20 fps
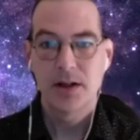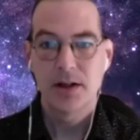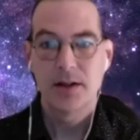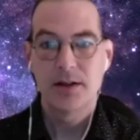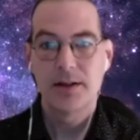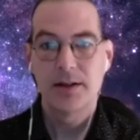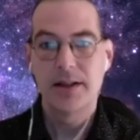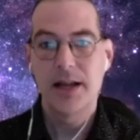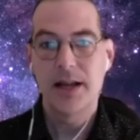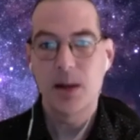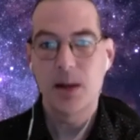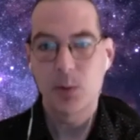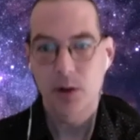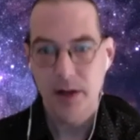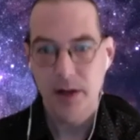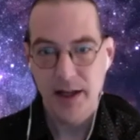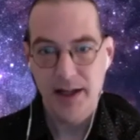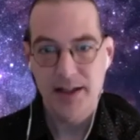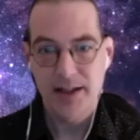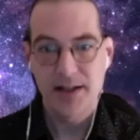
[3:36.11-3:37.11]
network
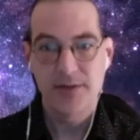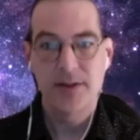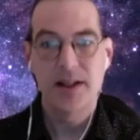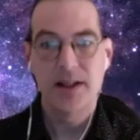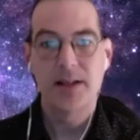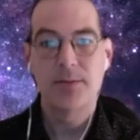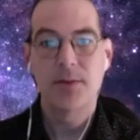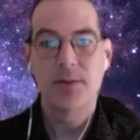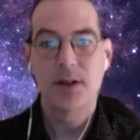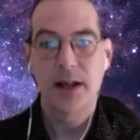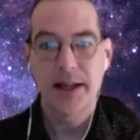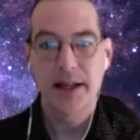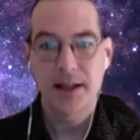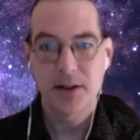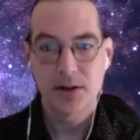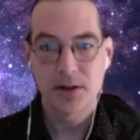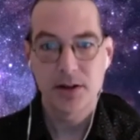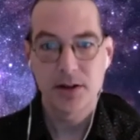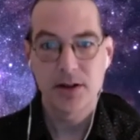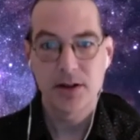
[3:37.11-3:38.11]
activity,
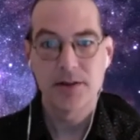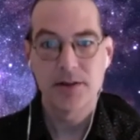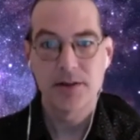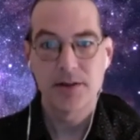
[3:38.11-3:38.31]
molecular